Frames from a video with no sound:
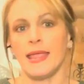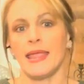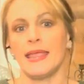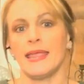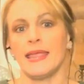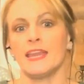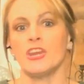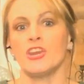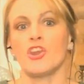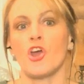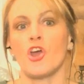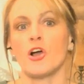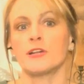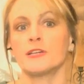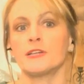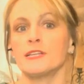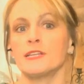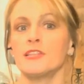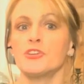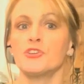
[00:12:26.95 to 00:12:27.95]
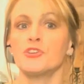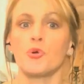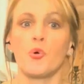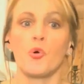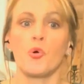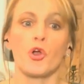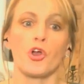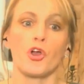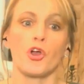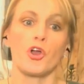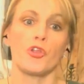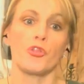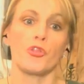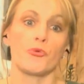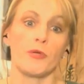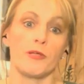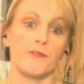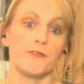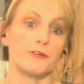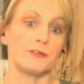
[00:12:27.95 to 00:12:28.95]
he knocked at the door
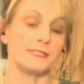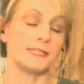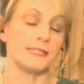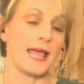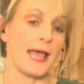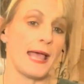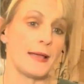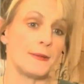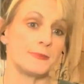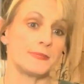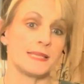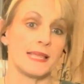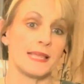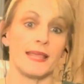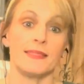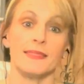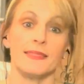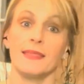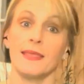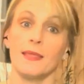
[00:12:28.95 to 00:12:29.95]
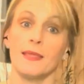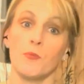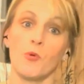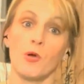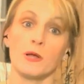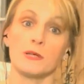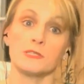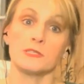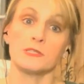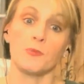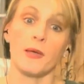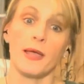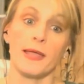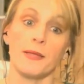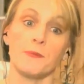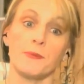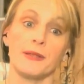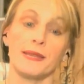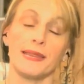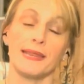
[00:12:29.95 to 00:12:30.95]
three or four times and then walked away
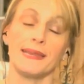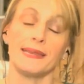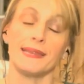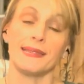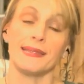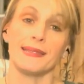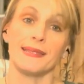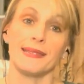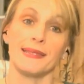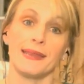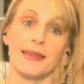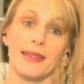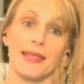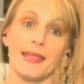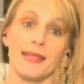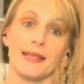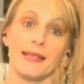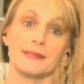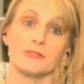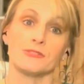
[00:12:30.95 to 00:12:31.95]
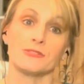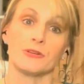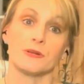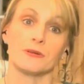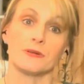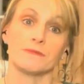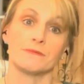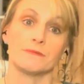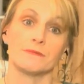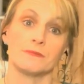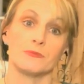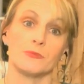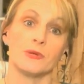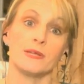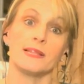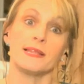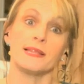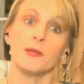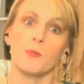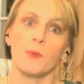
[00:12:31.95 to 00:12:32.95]
when he didn't get an answer.
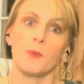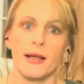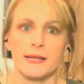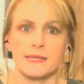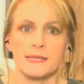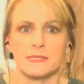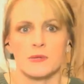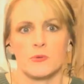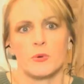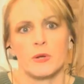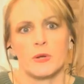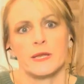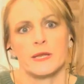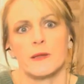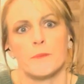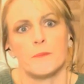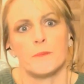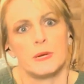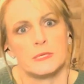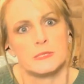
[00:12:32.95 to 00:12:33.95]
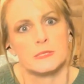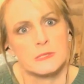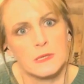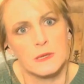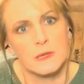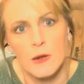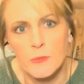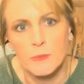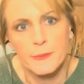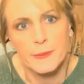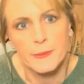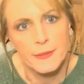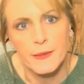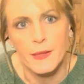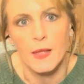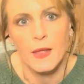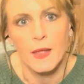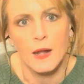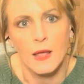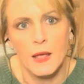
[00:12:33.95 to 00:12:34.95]
Really, why is the window busted open
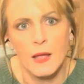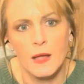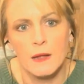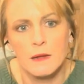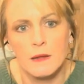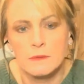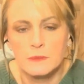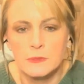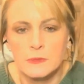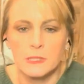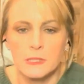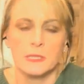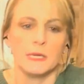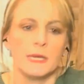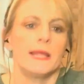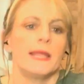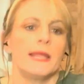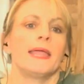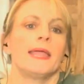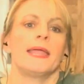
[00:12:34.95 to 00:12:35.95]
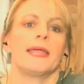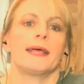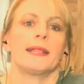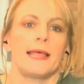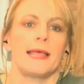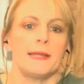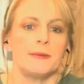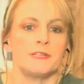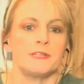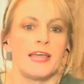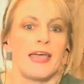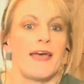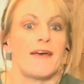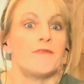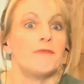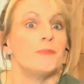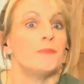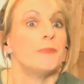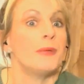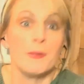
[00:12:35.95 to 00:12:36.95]
then, huh? He claimed to have
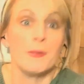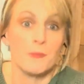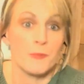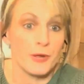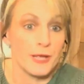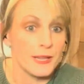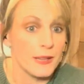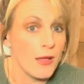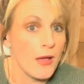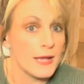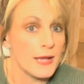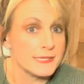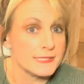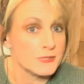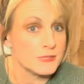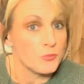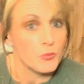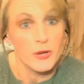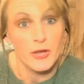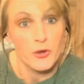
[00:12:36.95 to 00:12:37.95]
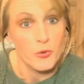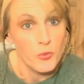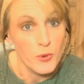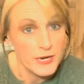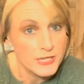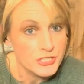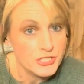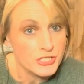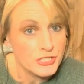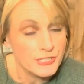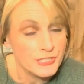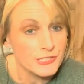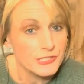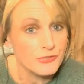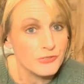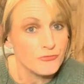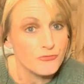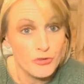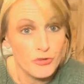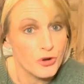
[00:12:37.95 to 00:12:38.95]
memory loss when
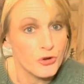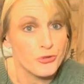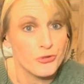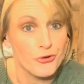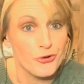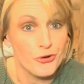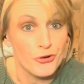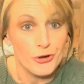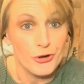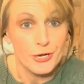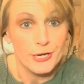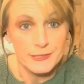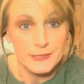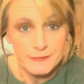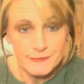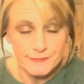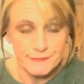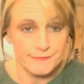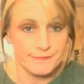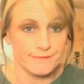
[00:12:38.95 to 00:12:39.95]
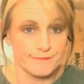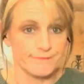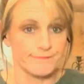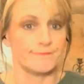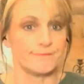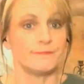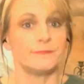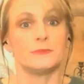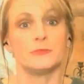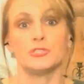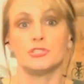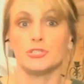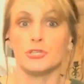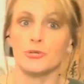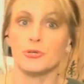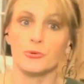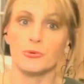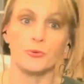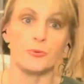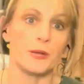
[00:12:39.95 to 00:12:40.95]
questioned further.
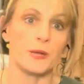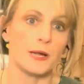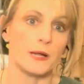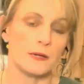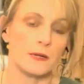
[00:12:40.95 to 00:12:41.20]
Dude.